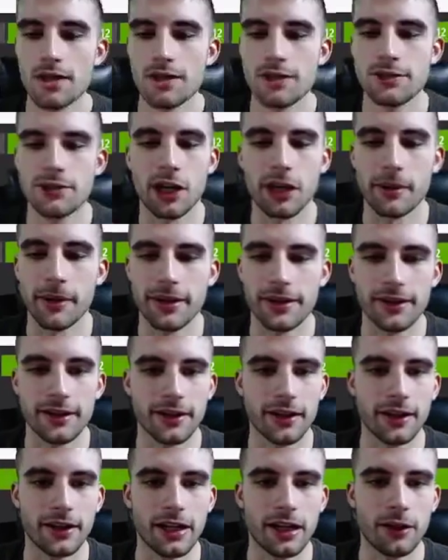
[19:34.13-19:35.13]
Sorry, my thing
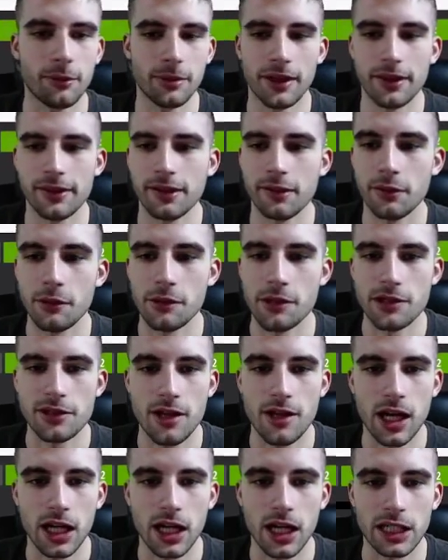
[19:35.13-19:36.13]
cut out, but I think we were just
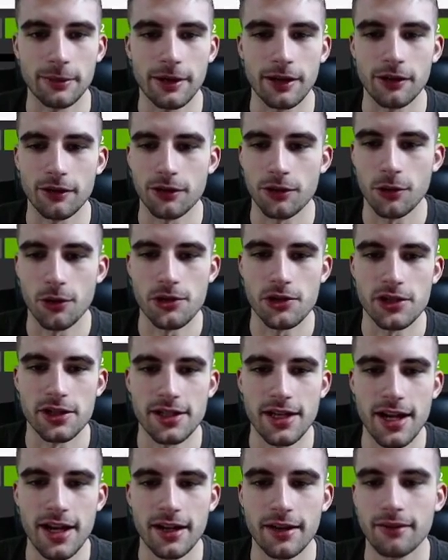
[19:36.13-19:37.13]
talking about Gorgui
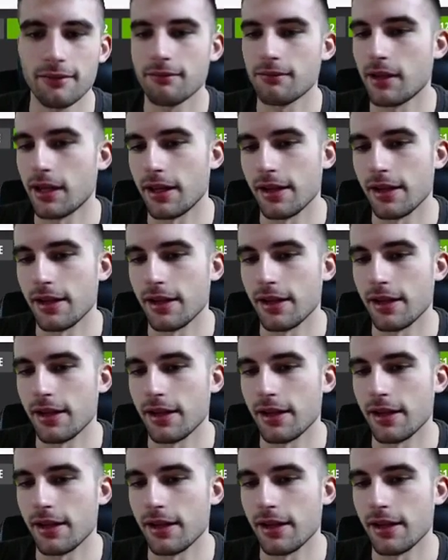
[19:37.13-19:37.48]
Dieng,